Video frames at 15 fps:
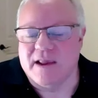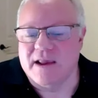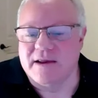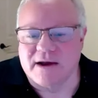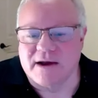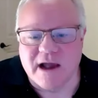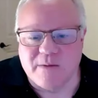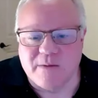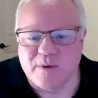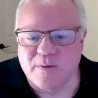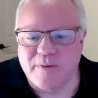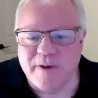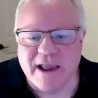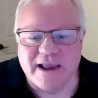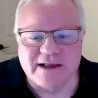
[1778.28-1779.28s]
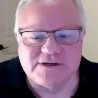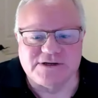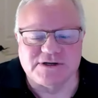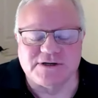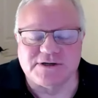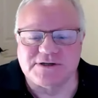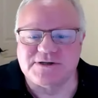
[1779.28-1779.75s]
in a couple
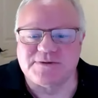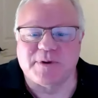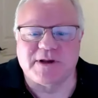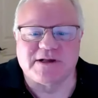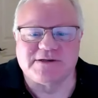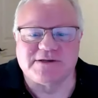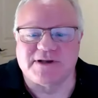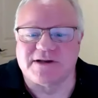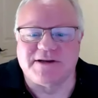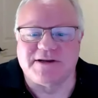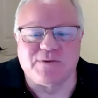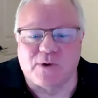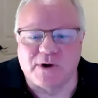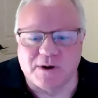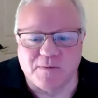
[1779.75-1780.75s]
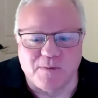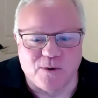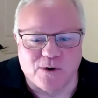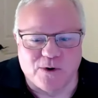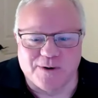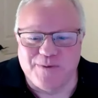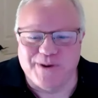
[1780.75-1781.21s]
pages because I didn't want to
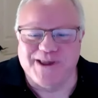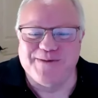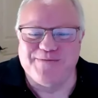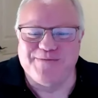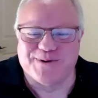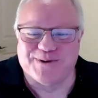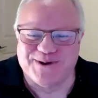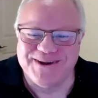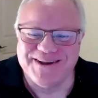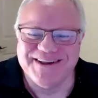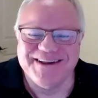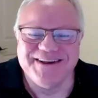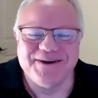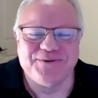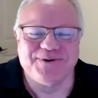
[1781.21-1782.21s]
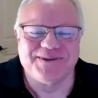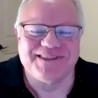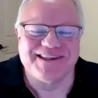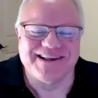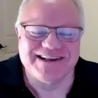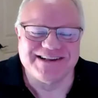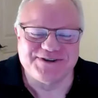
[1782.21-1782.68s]
bore people with
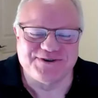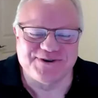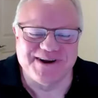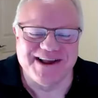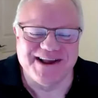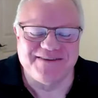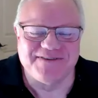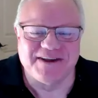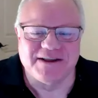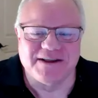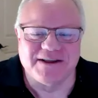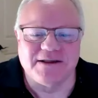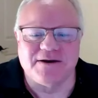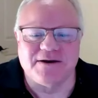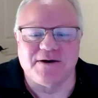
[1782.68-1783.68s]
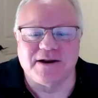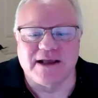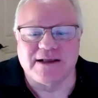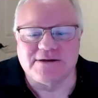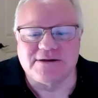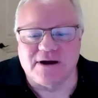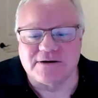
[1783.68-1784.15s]
the history of it, you know. And
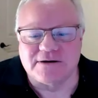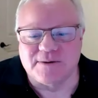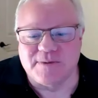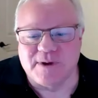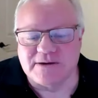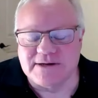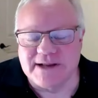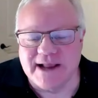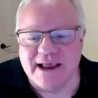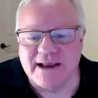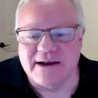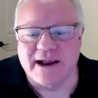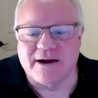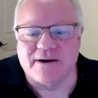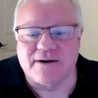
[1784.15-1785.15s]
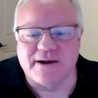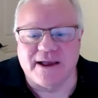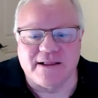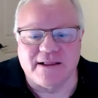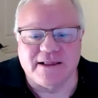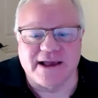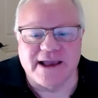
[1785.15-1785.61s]
I talked about Dan
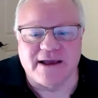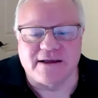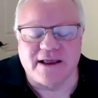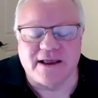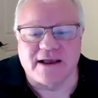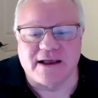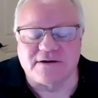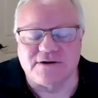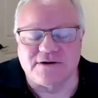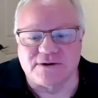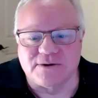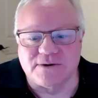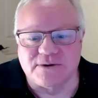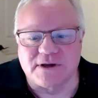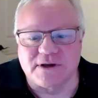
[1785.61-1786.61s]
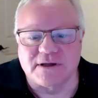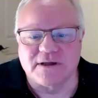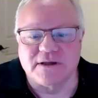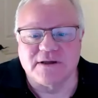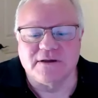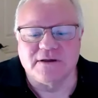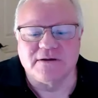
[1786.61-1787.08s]
Ariely at Duke,
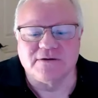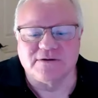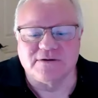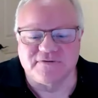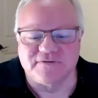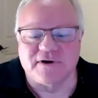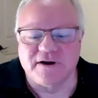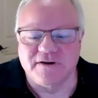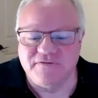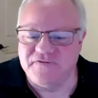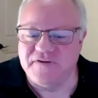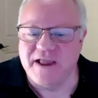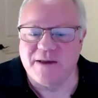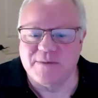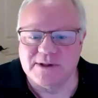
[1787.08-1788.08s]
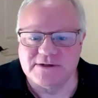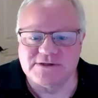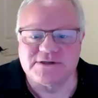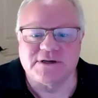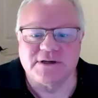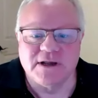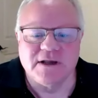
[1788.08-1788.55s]
who's a very
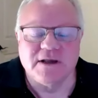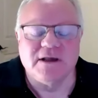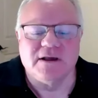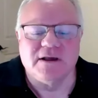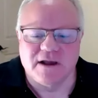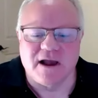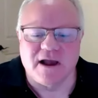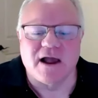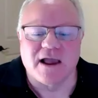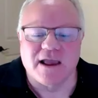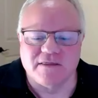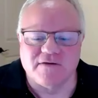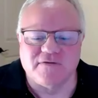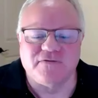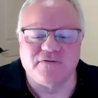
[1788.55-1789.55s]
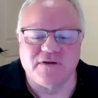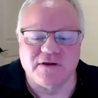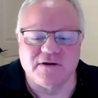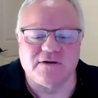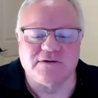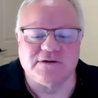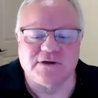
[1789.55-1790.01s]
famous guy in the
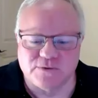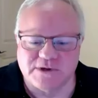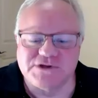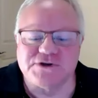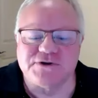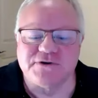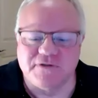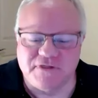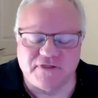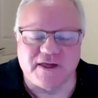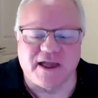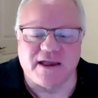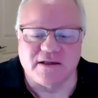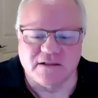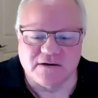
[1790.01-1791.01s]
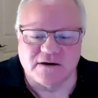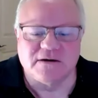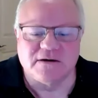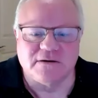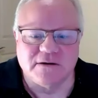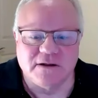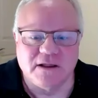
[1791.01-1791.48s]
field, and Richard
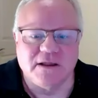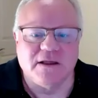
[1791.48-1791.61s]
Thaler,